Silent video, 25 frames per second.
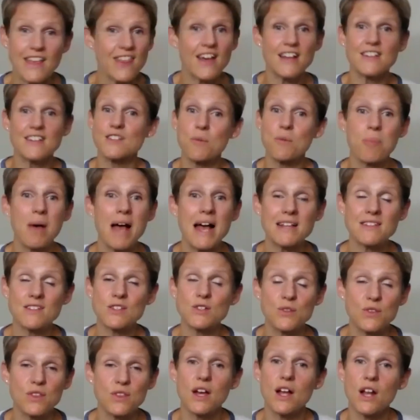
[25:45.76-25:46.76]
to say that's a
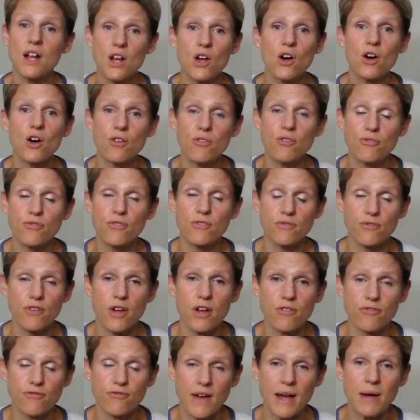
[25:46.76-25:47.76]
battle that a lot of